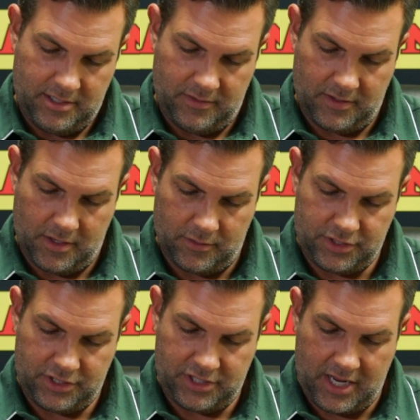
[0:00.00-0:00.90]
Here we go,
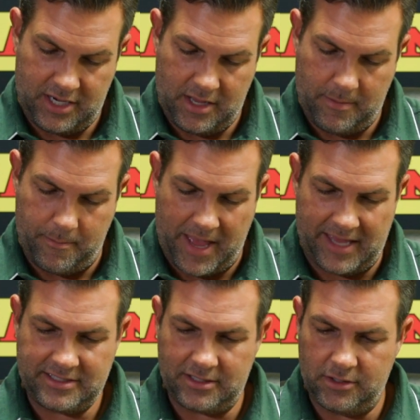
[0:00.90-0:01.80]
Shayna
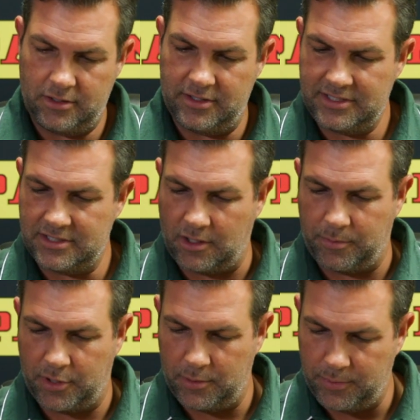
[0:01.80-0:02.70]
Baszler. This is our
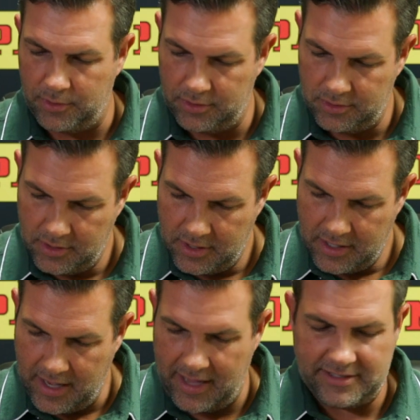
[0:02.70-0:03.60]
purple
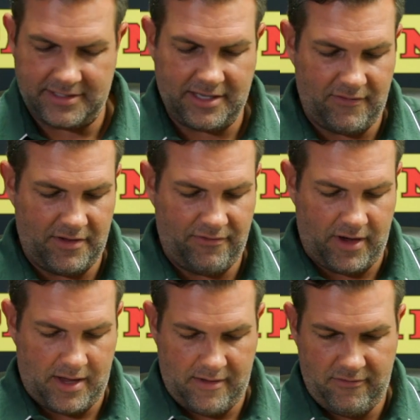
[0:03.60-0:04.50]
at a
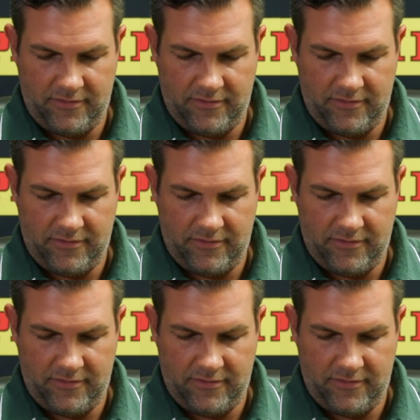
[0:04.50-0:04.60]
seventy-five.